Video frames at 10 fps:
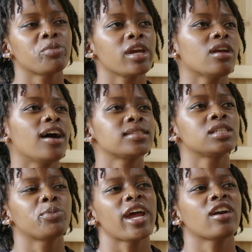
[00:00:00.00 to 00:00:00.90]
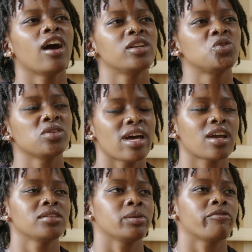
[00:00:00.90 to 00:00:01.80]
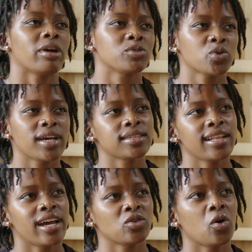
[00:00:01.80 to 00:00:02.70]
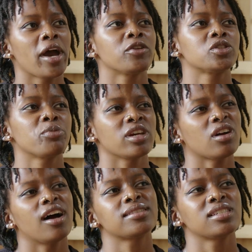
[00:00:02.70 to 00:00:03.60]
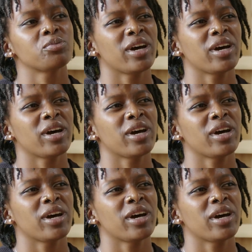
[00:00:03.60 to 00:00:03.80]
be an artist, but I can't do that because I'm from Swaziland, or I want to be an artist,